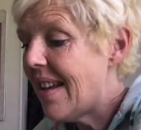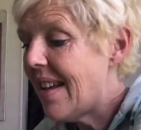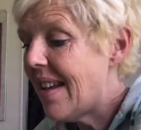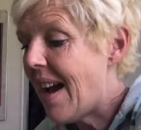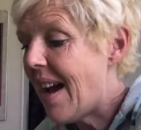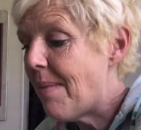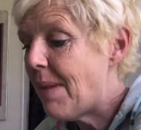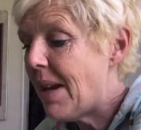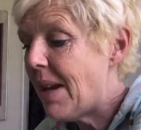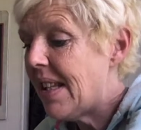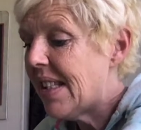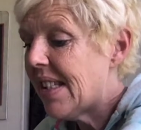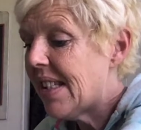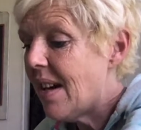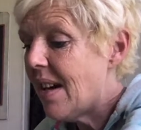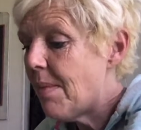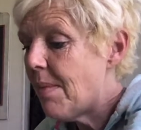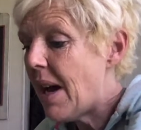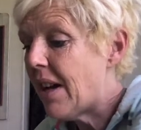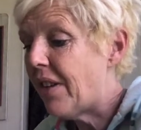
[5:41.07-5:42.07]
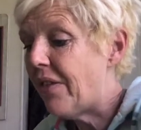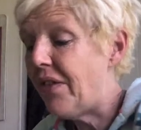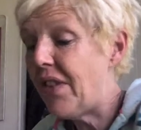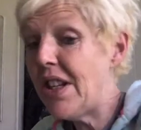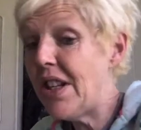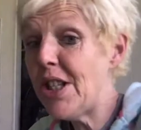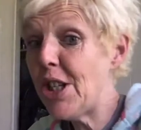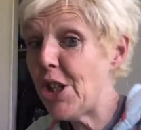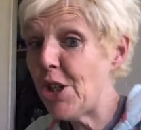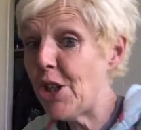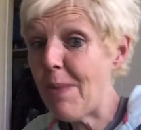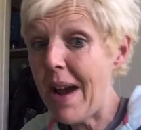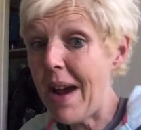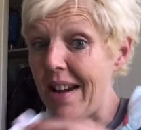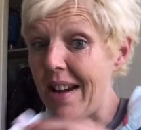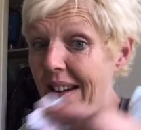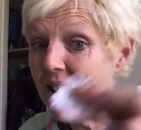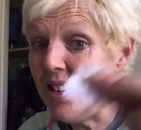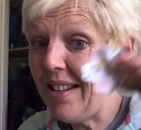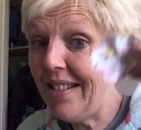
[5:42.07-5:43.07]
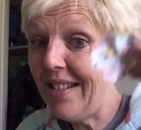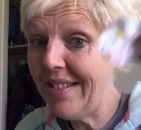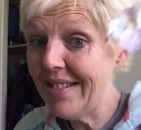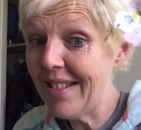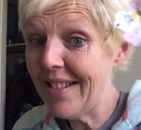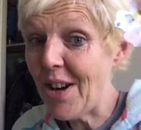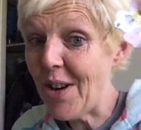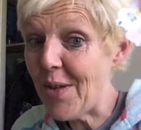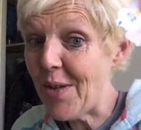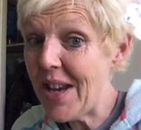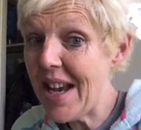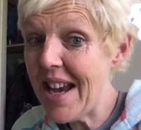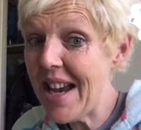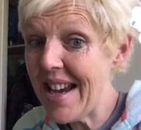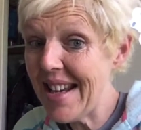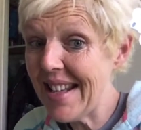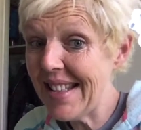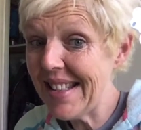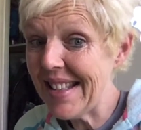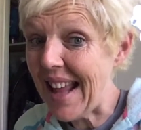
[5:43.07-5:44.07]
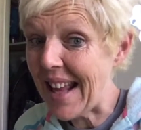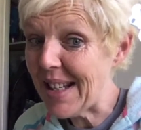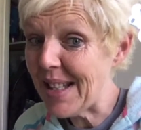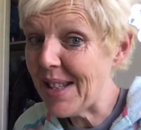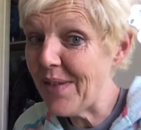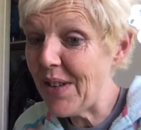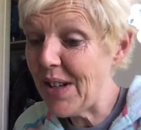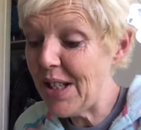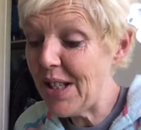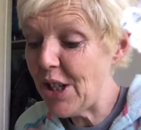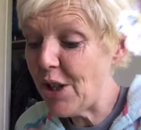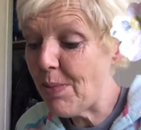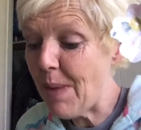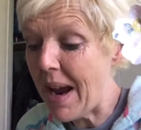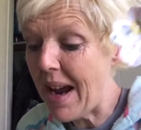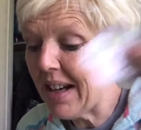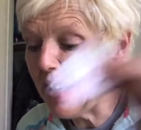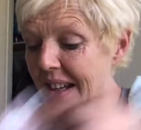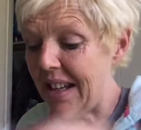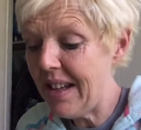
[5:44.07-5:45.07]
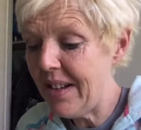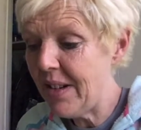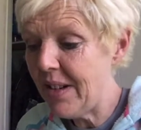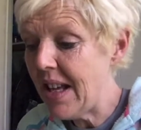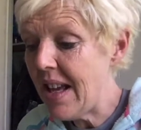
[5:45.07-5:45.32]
I made some out of vintage Maggie. Oh yes, that's the vintage Maggie.